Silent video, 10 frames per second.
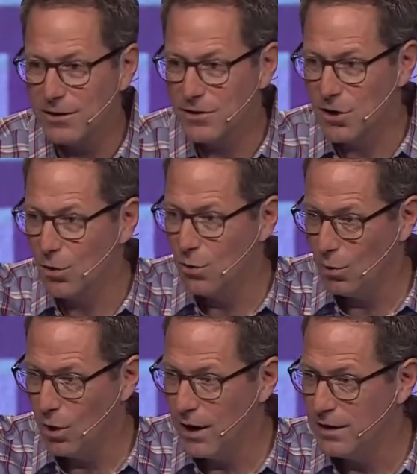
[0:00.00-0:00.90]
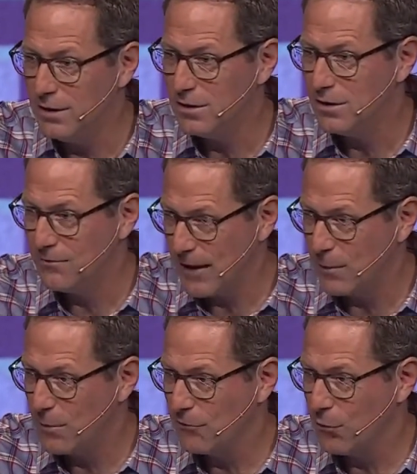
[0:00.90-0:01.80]
So one,
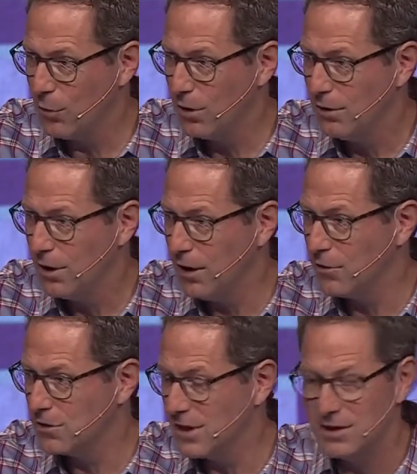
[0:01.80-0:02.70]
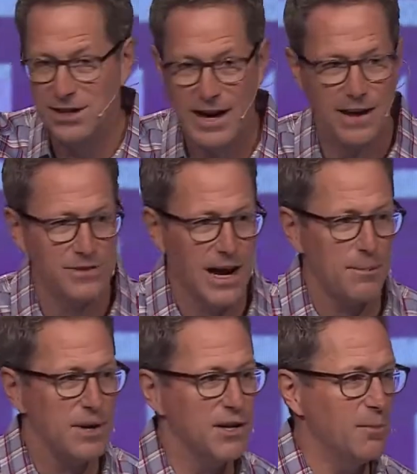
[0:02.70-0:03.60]
family before others. That's going to have to
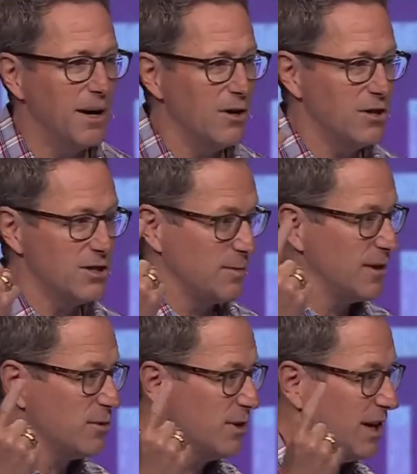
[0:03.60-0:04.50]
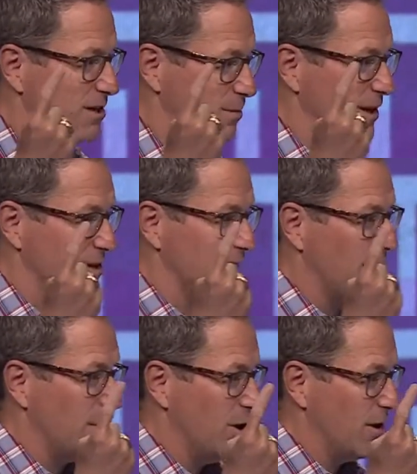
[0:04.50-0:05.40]
happen in your marriage, especially when you got some kids that
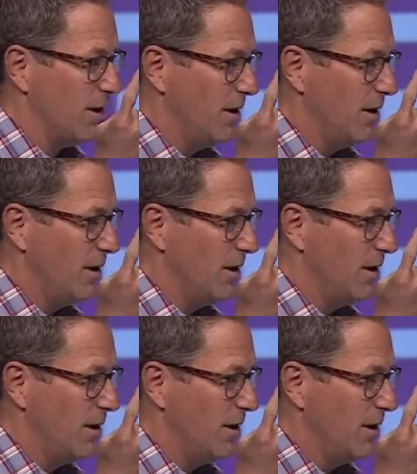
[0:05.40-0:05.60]
come along.